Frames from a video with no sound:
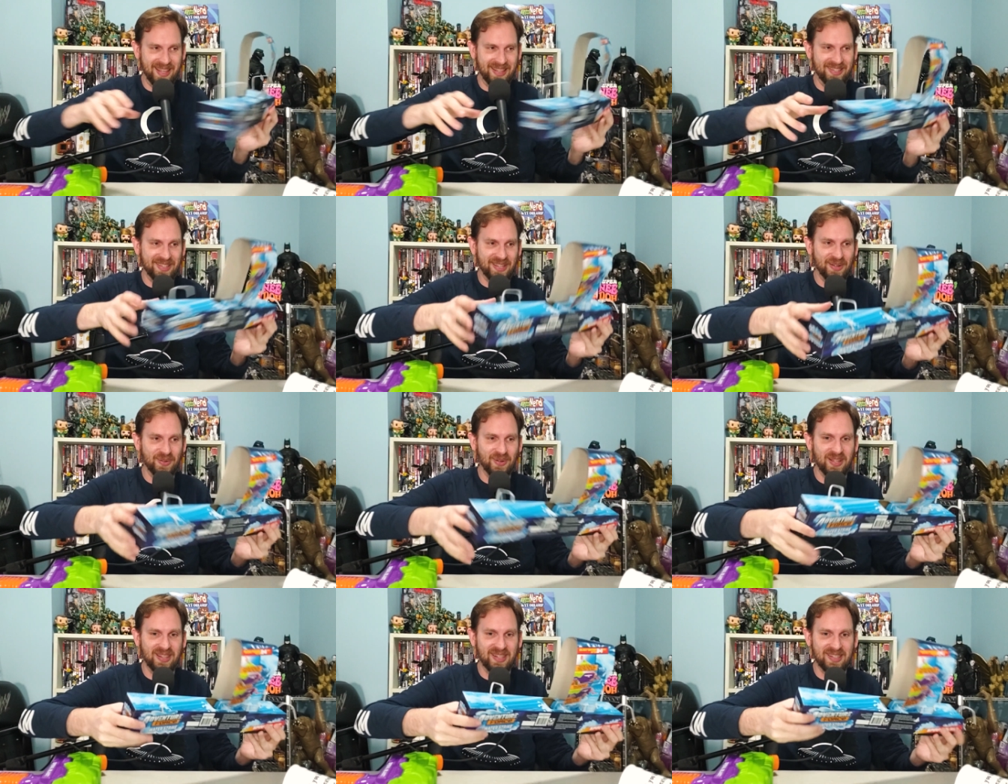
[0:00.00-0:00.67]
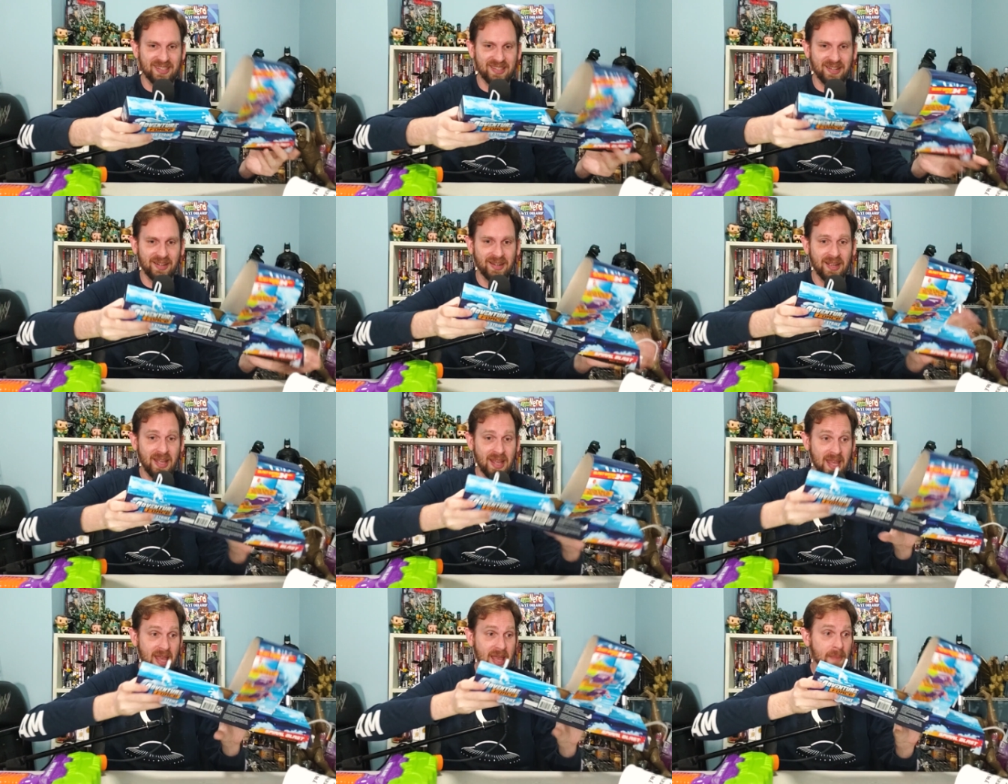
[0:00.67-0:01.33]
as I read this here,
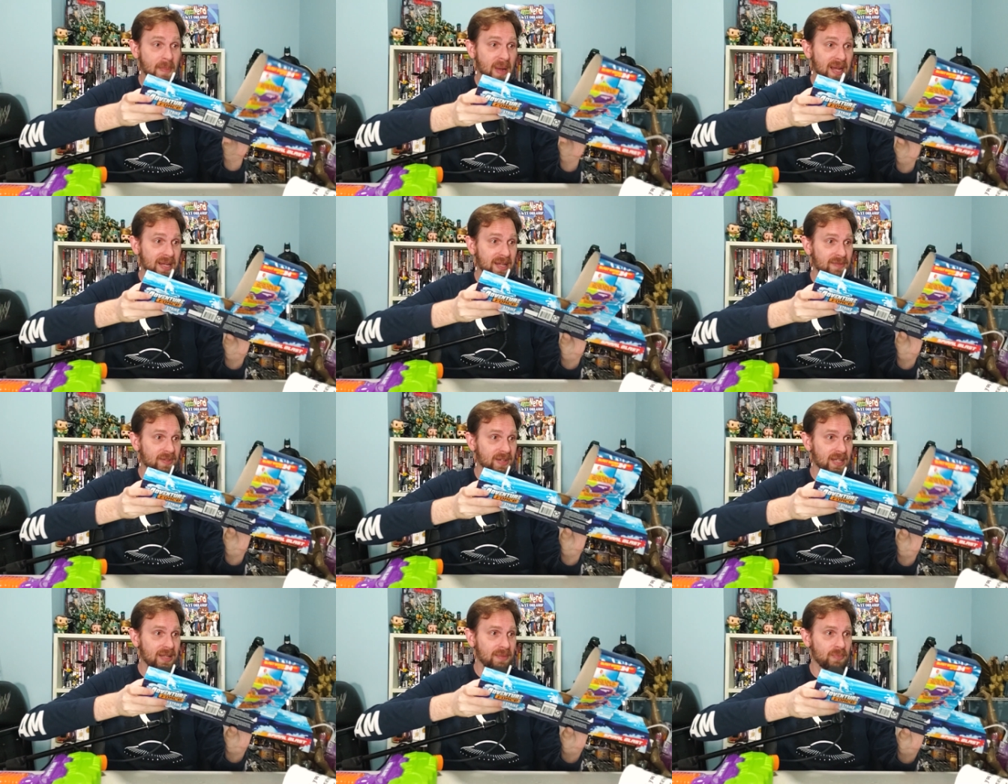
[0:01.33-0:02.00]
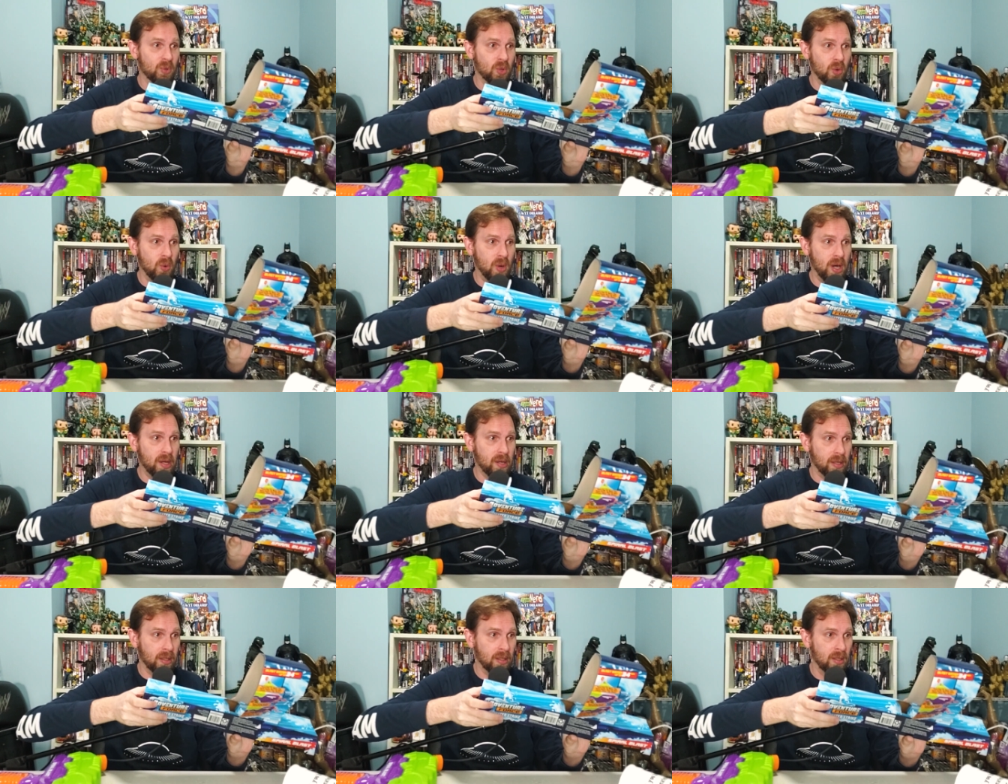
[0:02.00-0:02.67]
it might even need more
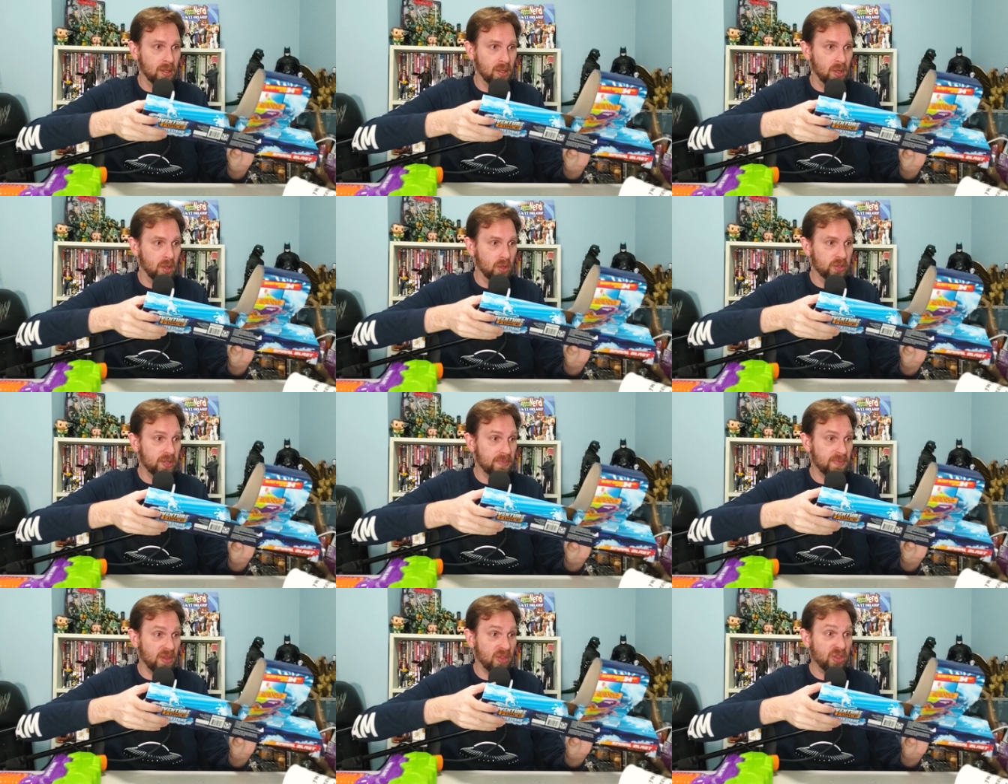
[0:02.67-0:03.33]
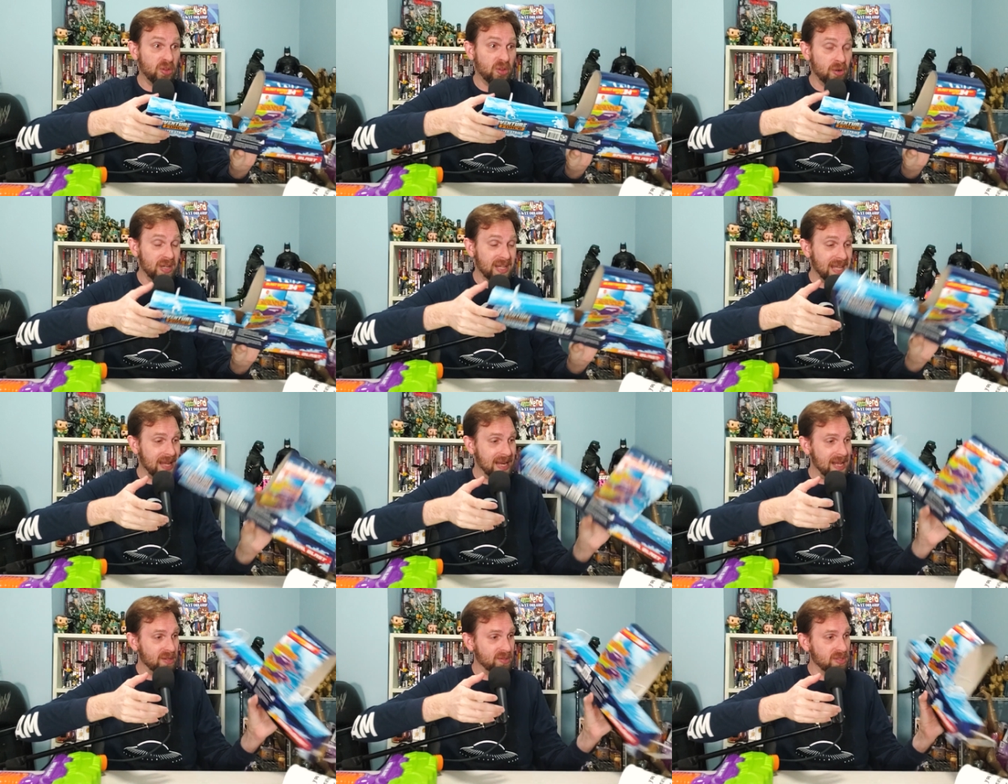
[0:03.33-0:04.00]
water. Holds up to
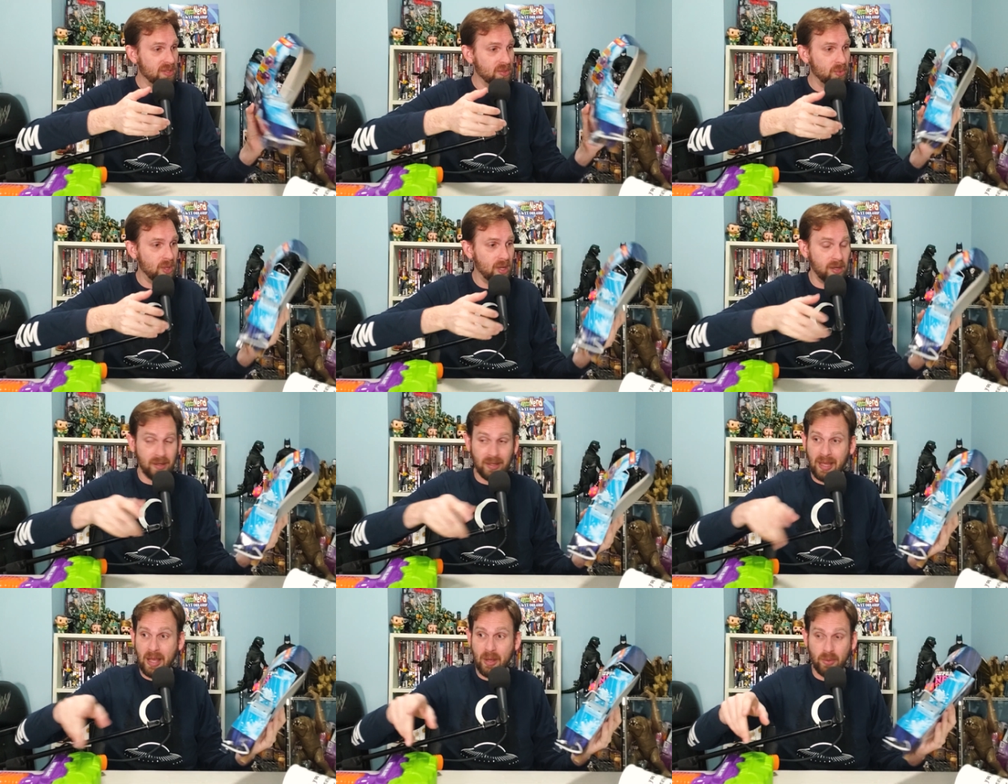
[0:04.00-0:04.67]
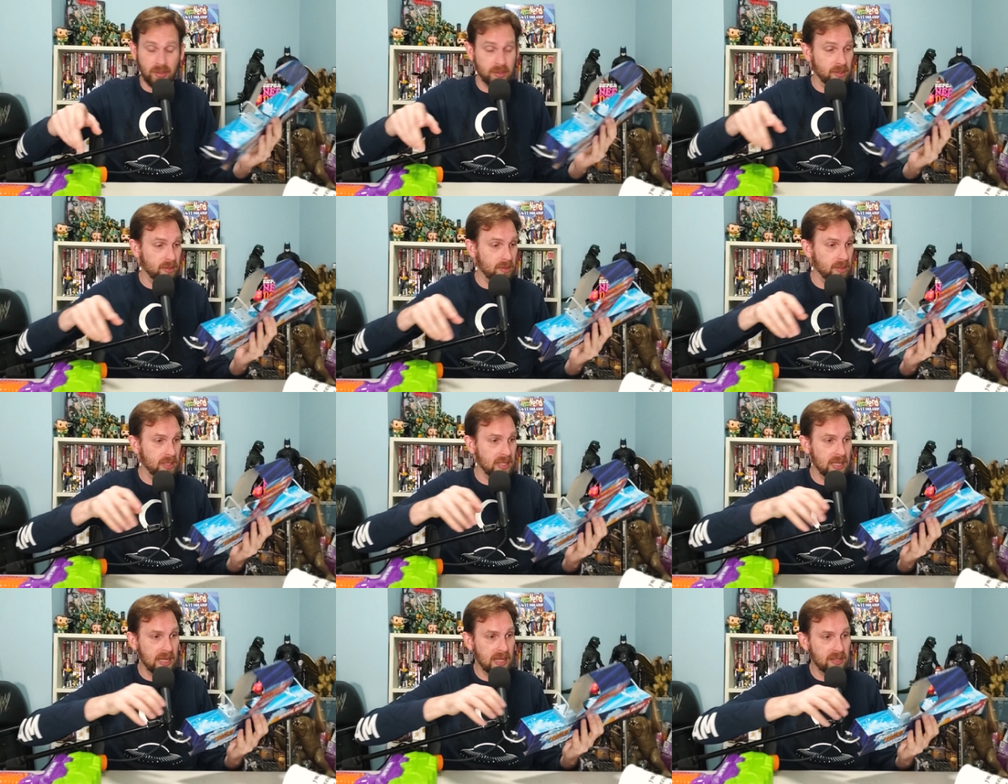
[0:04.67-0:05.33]
thirty-eight ounces of water. That wasn't
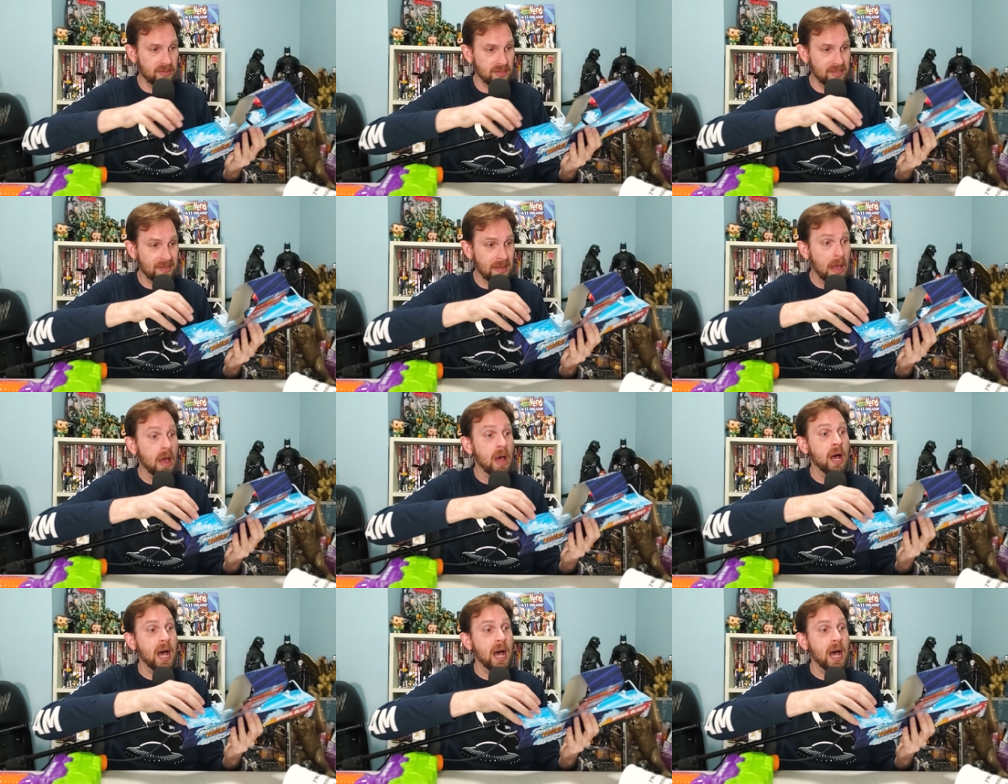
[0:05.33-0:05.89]
thirty-eight ounces.